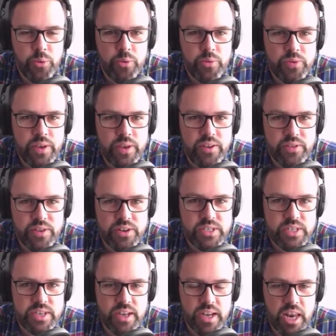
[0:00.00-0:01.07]
there's
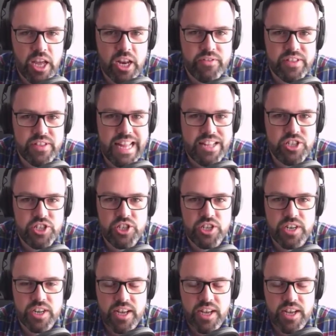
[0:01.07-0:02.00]
a lot of attention